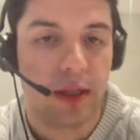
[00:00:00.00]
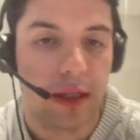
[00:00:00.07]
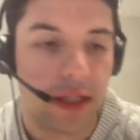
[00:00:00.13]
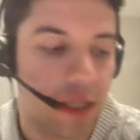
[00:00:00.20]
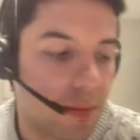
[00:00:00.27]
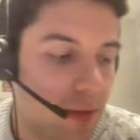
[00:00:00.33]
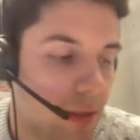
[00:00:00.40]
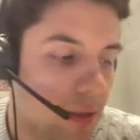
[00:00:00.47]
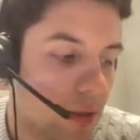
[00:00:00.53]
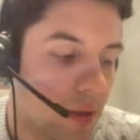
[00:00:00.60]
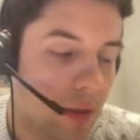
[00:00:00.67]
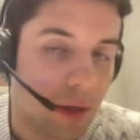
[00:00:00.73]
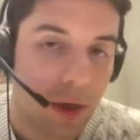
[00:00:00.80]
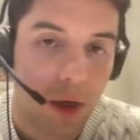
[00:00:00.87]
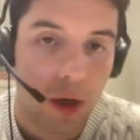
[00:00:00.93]
seems
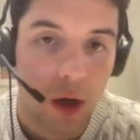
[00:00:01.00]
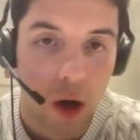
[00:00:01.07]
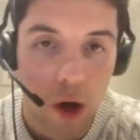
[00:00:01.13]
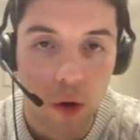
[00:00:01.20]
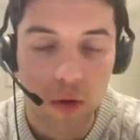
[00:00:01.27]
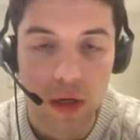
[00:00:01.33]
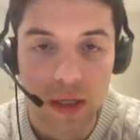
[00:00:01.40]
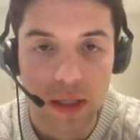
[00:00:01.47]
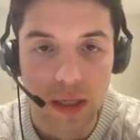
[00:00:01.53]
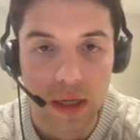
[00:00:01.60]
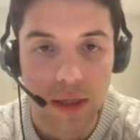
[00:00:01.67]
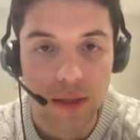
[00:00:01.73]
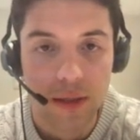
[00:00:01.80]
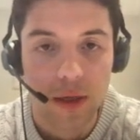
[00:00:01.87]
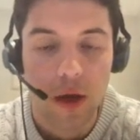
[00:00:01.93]
to hold is
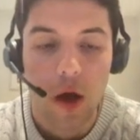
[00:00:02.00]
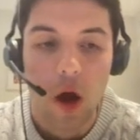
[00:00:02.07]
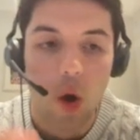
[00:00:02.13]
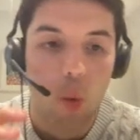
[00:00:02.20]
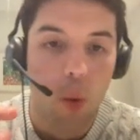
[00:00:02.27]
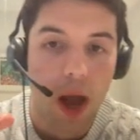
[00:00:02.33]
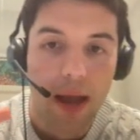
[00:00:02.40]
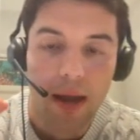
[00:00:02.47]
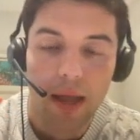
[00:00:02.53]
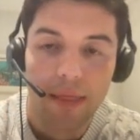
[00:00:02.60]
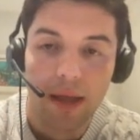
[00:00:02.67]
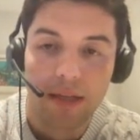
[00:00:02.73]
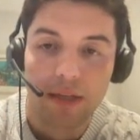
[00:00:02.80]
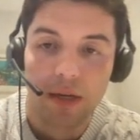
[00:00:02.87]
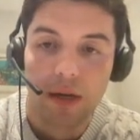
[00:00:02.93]
that when
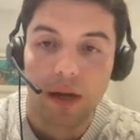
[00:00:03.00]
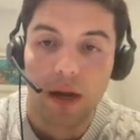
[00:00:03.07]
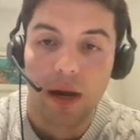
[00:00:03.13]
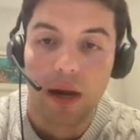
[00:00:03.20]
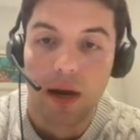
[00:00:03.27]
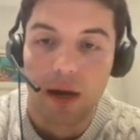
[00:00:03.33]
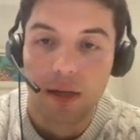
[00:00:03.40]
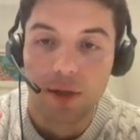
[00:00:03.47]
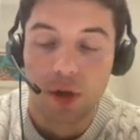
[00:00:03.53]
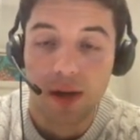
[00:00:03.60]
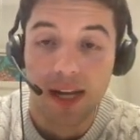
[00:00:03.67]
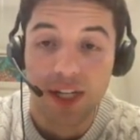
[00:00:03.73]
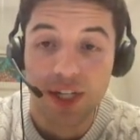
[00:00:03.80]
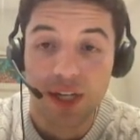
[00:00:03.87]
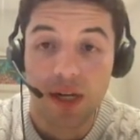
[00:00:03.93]
there's a
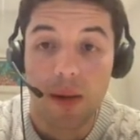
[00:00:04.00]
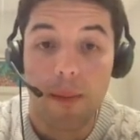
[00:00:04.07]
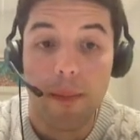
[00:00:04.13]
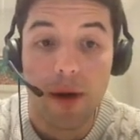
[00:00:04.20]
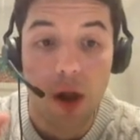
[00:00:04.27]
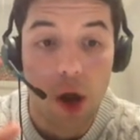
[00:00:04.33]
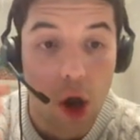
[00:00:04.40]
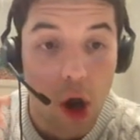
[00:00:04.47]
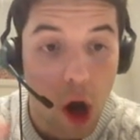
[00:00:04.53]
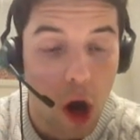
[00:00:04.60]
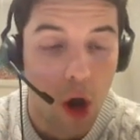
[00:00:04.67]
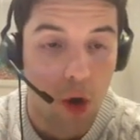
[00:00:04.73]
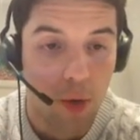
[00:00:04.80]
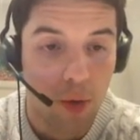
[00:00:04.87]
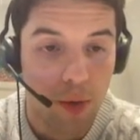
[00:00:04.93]
consolidation
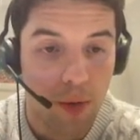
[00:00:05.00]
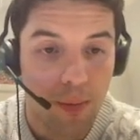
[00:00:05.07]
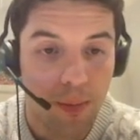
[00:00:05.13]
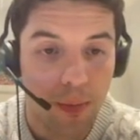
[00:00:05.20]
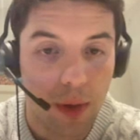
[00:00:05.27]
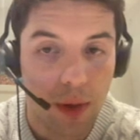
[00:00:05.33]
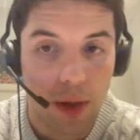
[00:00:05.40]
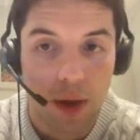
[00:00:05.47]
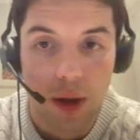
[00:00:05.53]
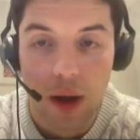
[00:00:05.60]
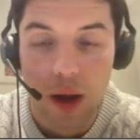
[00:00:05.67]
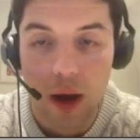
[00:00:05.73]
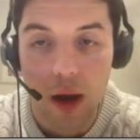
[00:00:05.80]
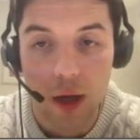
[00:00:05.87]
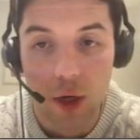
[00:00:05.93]
below
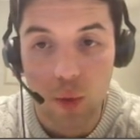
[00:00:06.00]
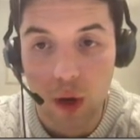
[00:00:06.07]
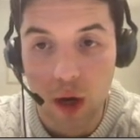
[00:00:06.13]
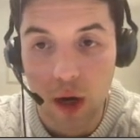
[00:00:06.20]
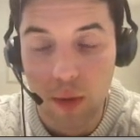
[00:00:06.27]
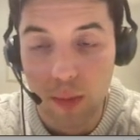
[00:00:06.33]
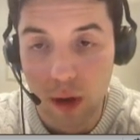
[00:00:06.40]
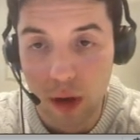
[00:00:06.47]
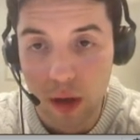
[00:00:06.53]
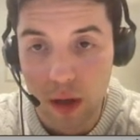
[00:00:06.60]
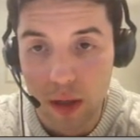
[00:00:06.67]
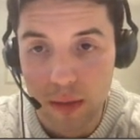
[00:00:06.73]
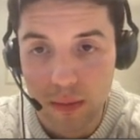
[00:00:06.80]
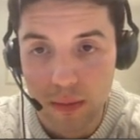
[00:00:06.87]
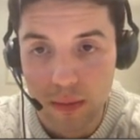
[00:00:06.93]
a dwell block,
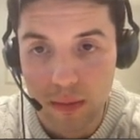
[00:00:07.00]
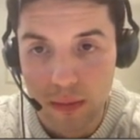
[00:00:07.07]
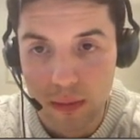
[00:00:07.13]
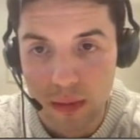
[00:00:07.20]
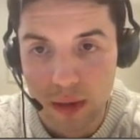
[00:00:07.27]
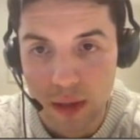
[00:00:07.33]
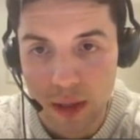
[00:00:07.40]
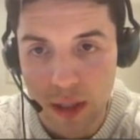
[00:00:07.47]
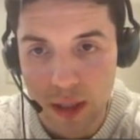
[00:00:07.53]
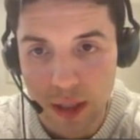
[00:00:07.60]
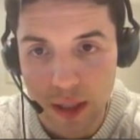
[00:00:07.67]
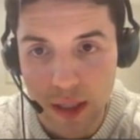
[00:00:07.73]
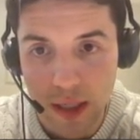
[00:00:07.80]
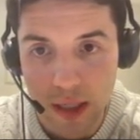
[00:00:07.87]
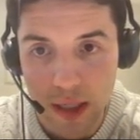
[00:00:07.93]
such
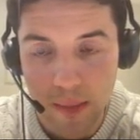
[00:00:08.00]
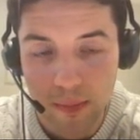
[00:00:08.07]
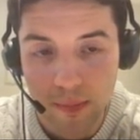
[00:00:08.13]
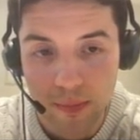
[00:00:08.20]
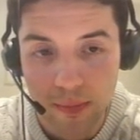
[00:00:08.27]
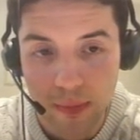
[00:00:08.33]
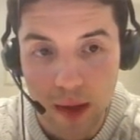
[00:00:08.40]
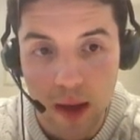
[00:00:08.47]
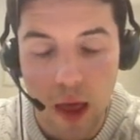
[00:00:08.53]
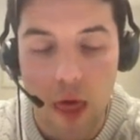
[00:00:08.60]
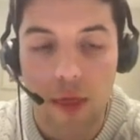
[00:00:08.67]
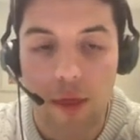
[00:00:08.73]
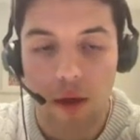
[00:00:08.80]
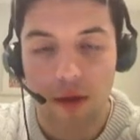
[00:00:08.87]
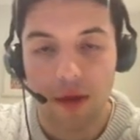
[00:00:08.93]
as here,
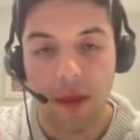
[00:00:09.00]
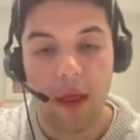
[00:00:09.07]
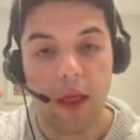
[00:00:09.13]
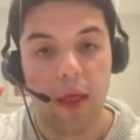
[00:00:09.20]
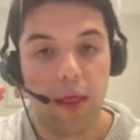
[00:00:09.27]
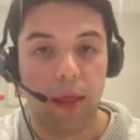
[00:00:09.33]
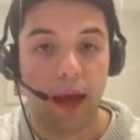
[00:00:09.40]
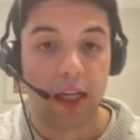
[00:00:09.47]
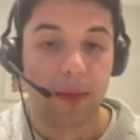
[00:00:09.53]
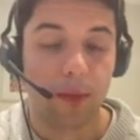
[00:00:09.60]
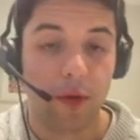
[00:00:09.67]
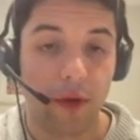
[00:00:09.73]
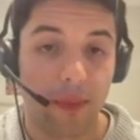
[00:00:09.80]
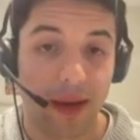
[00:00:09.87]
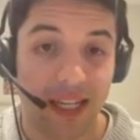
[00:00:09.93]
the next
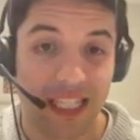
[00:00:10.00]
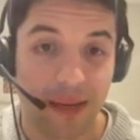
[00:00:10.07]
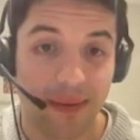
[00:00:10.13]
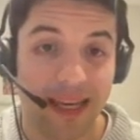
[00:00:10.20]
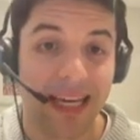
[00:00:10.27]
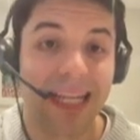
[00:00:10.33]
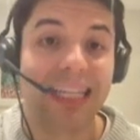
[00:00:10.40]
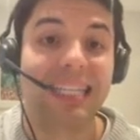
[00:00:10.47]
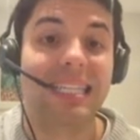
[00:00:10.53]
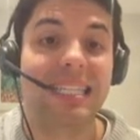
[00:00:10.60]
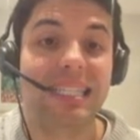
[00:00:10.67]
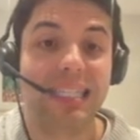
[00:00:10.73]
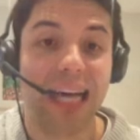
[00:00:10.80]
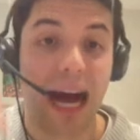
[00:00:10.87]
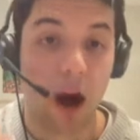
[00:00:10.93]
move appears to be
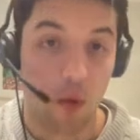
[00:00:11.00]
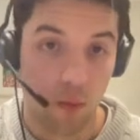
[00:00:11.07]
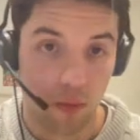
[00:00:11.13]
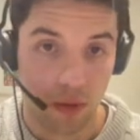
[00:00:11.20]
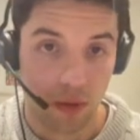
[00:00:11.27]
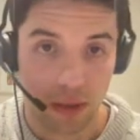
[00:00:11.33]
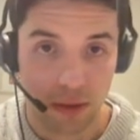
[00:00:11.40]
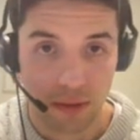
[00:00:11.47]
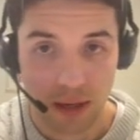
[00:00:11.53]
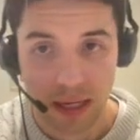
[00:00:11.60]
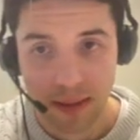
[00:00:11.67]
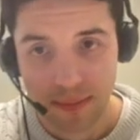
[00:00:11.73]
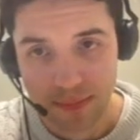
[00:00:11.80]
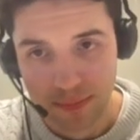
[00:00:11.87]
downwards, right?